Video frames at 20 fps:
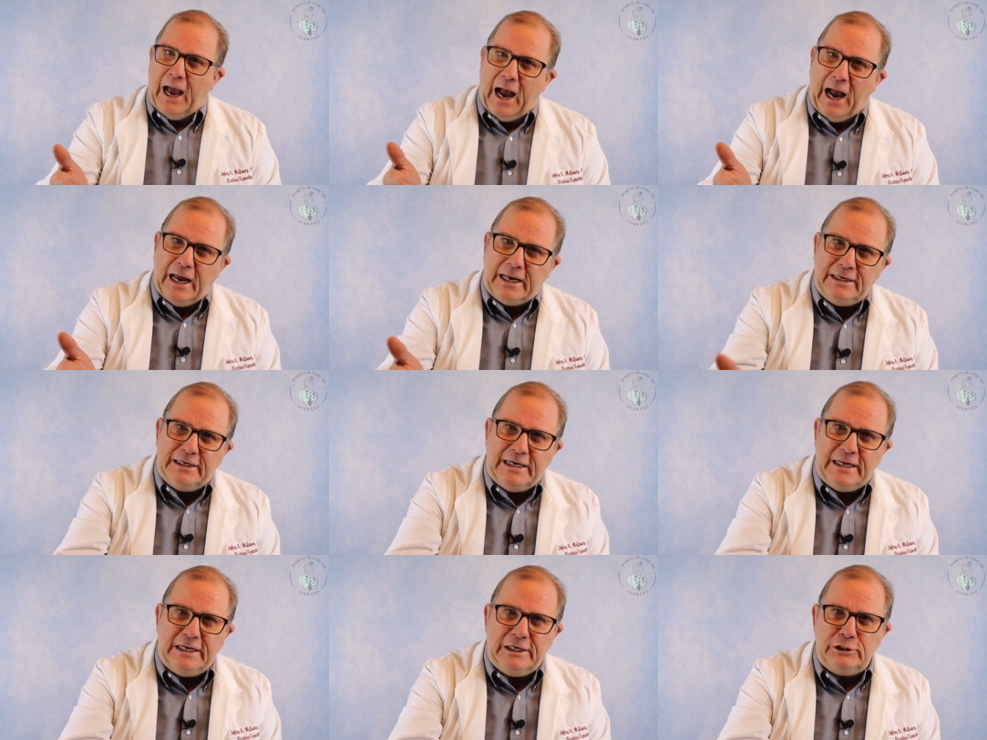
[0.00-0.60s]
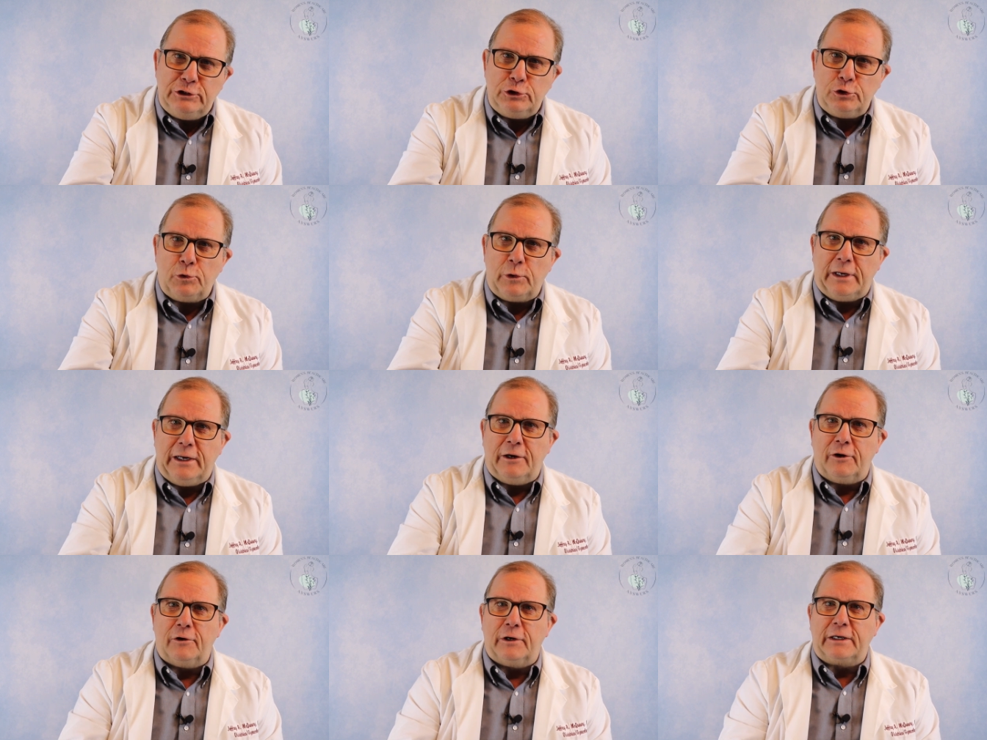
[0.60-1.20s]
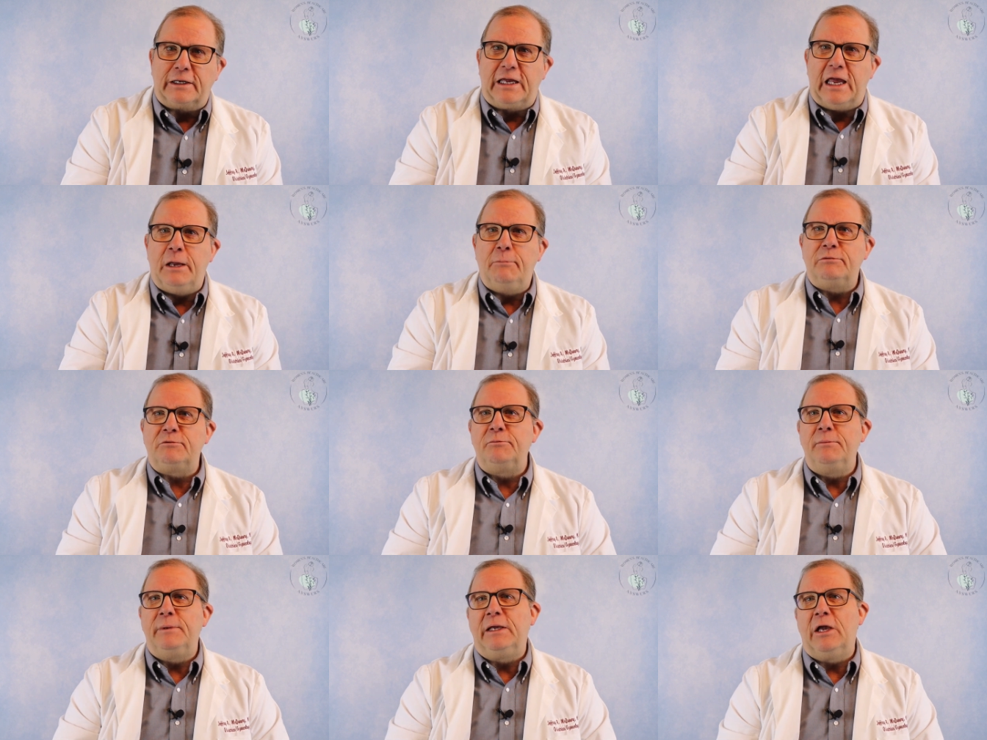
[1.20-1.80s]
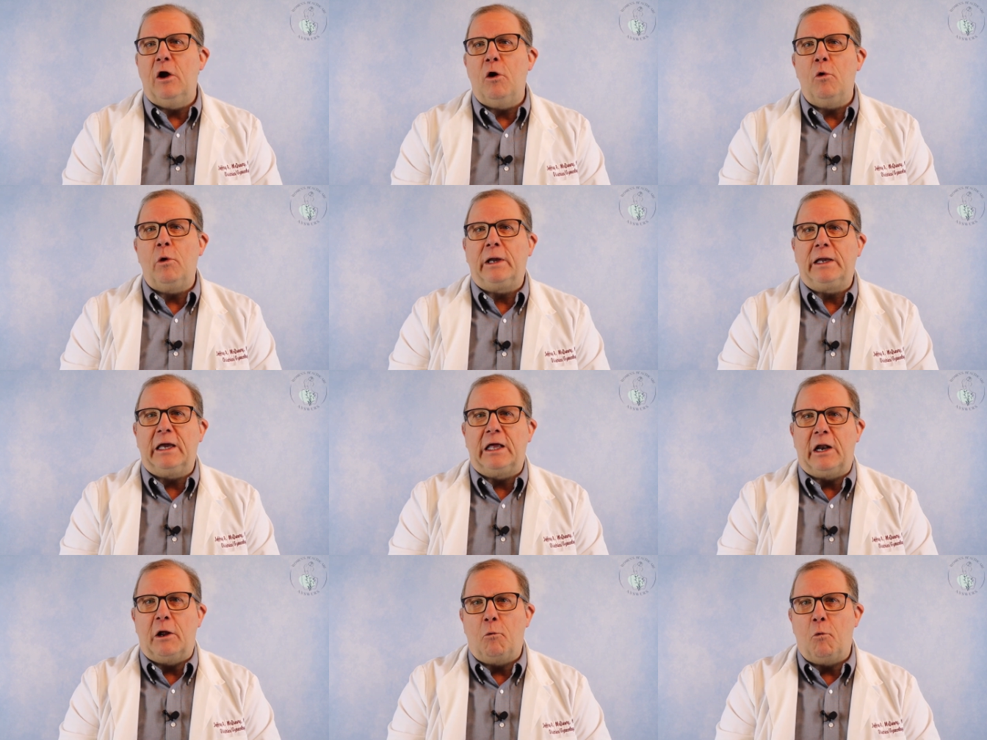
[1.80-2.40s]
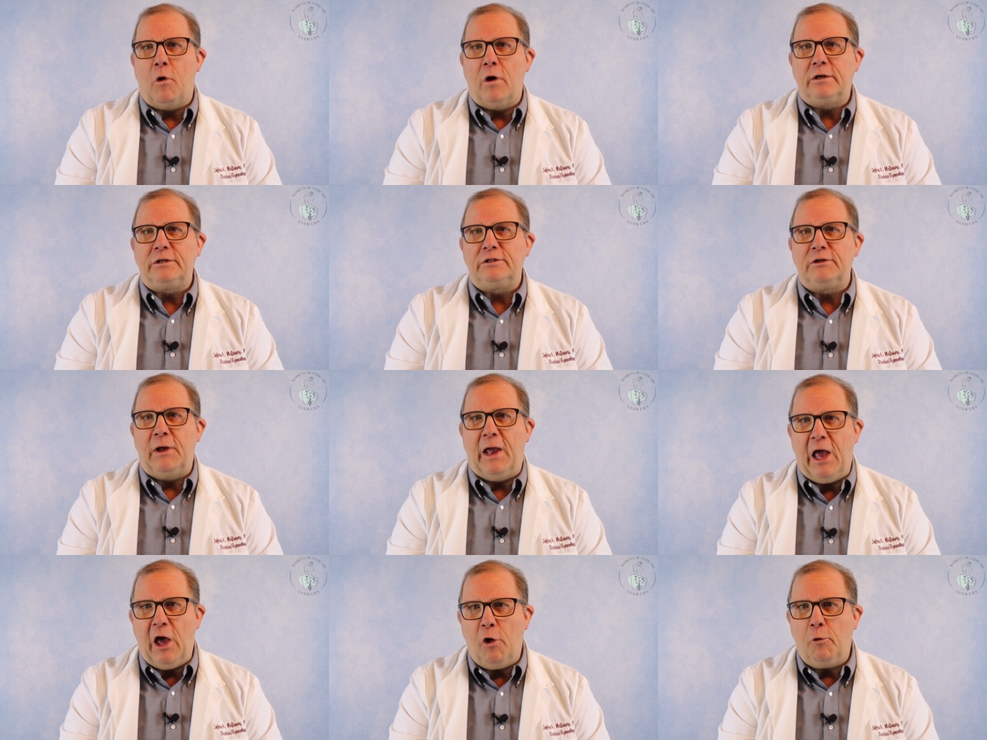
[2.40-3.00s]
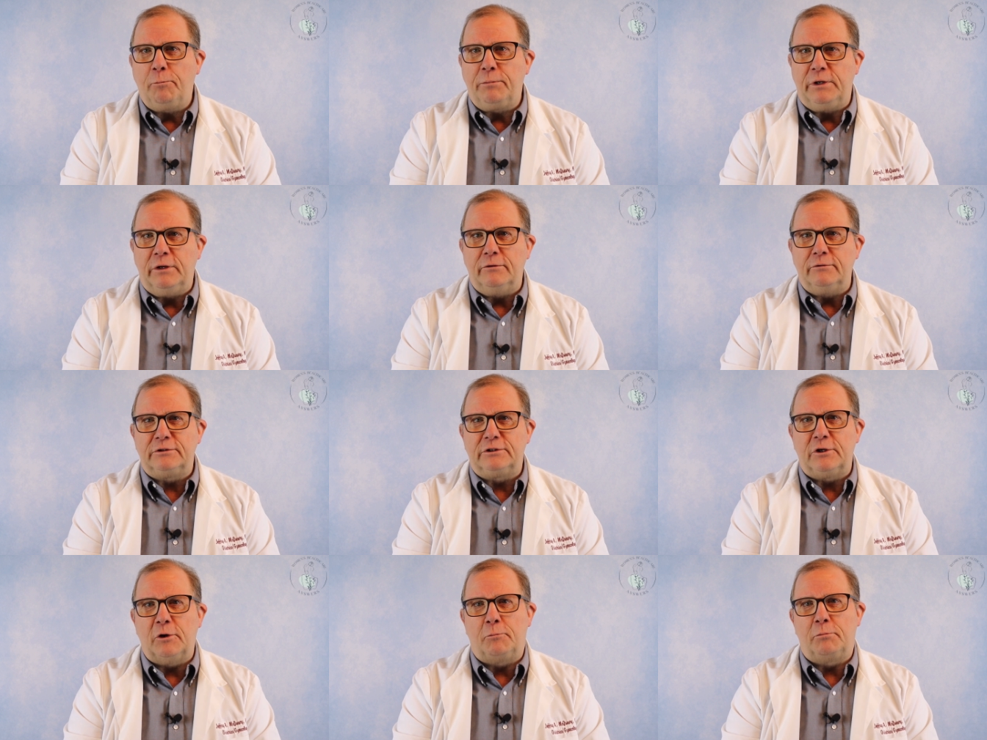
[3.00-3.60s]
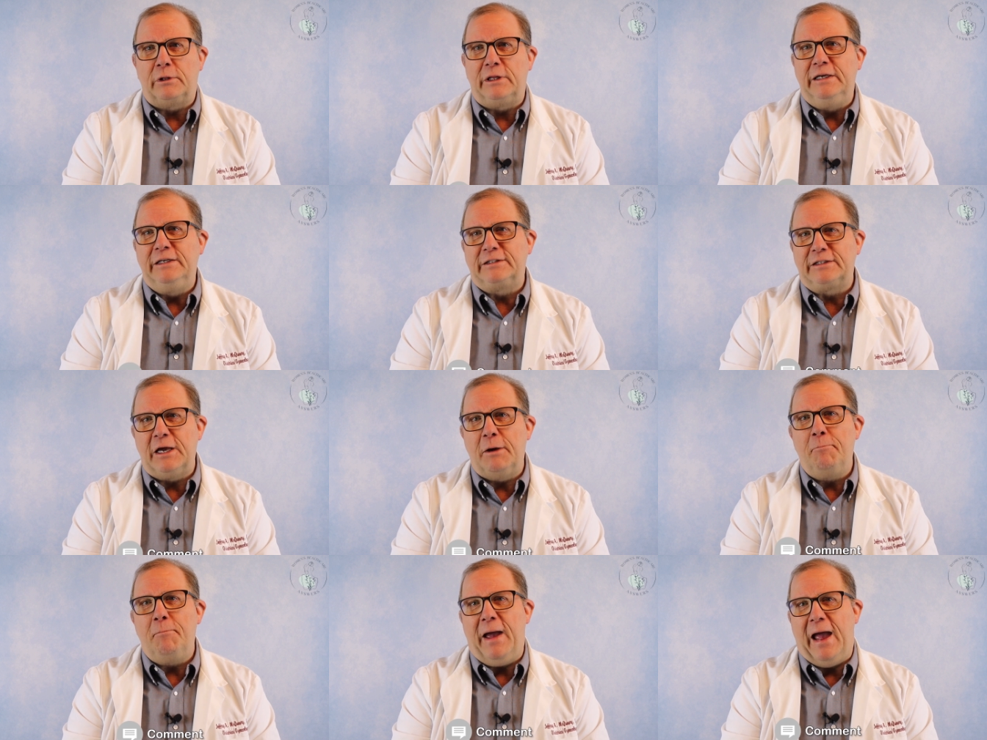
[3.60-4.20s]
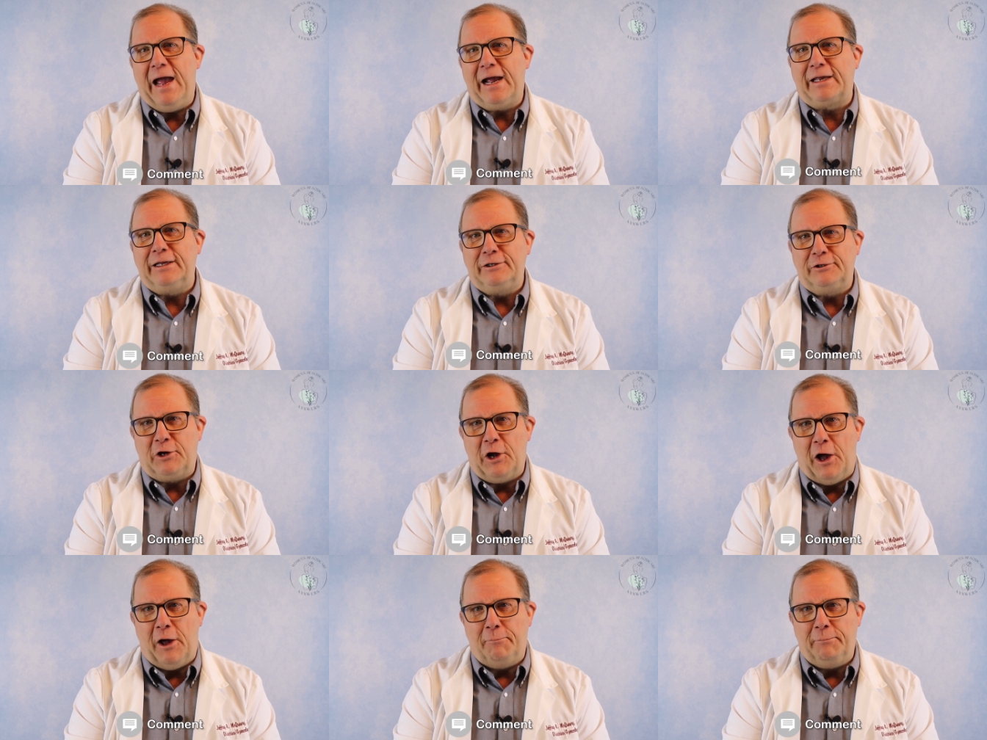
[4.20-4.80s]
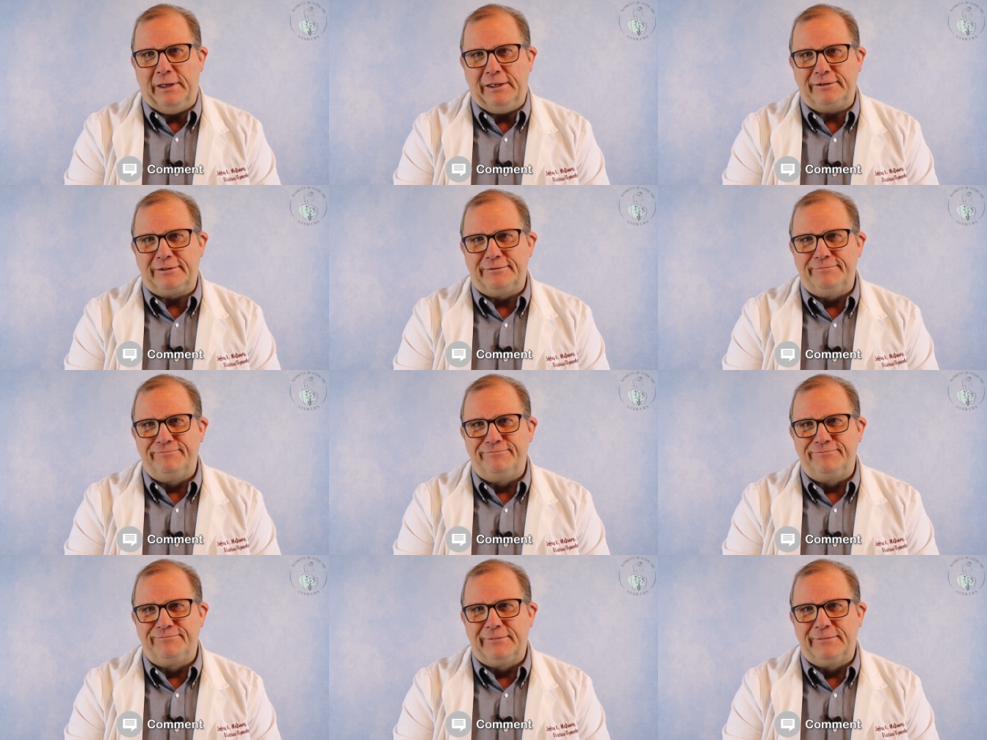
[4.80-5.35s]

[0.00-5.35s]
I need you here. It keeps me going and I want to help you, so please come back and comment.